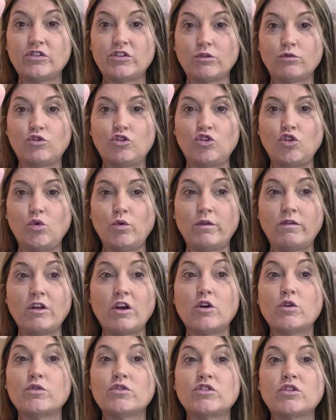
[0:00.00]
So 2 of
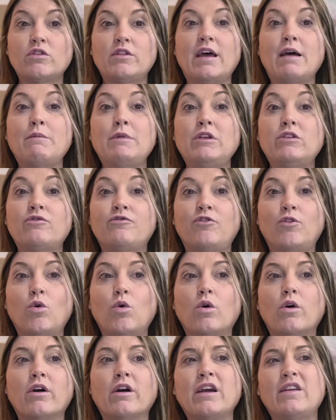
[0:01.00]
those. So that means
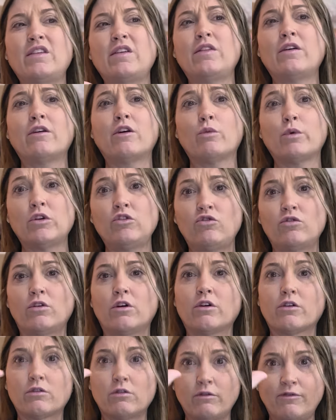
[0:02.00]
4, and then the original
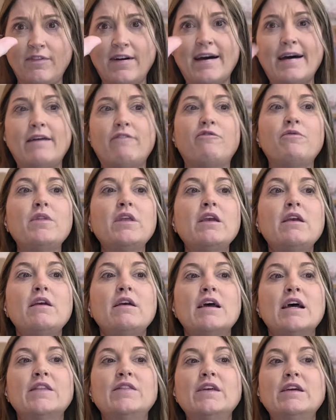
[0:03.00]
article 5.
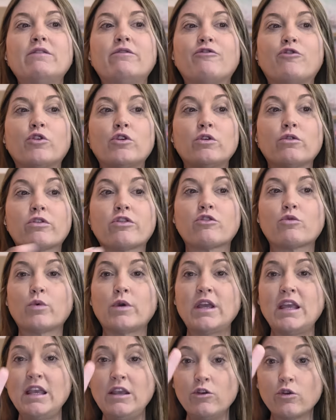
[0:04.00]
And then for your
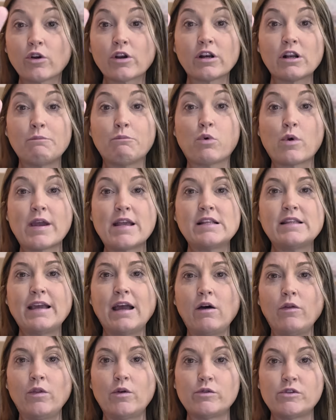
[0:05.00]
3, you're going to break
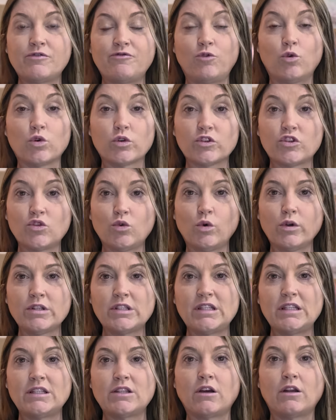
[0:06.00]
down those 4
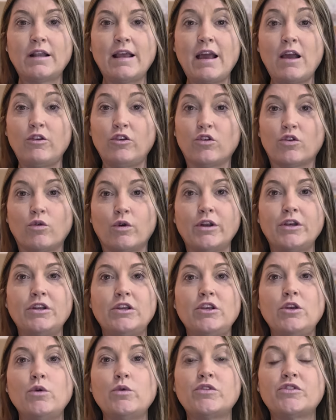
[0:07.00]
sources on how you're going to
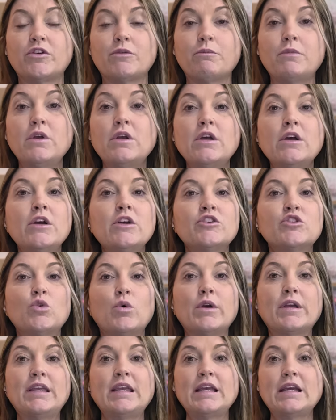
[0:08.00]
use them. So
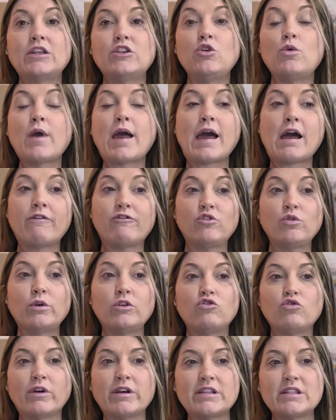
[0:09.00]
again, you have to
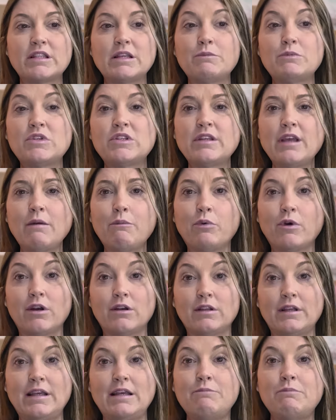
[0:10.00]
address them
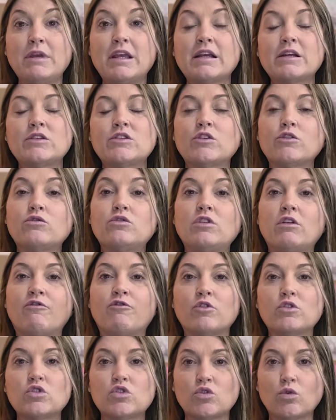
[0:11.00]
separately because their
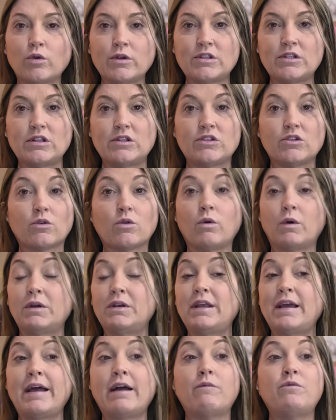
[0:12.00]
different sources are going
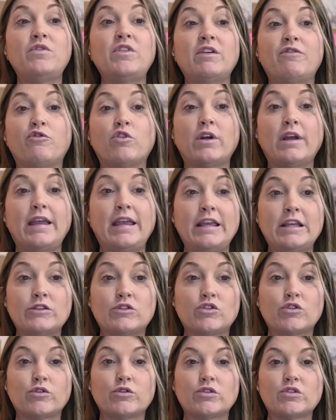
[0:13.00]
to have different
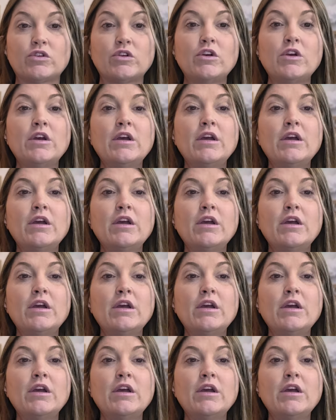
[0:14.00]
answers.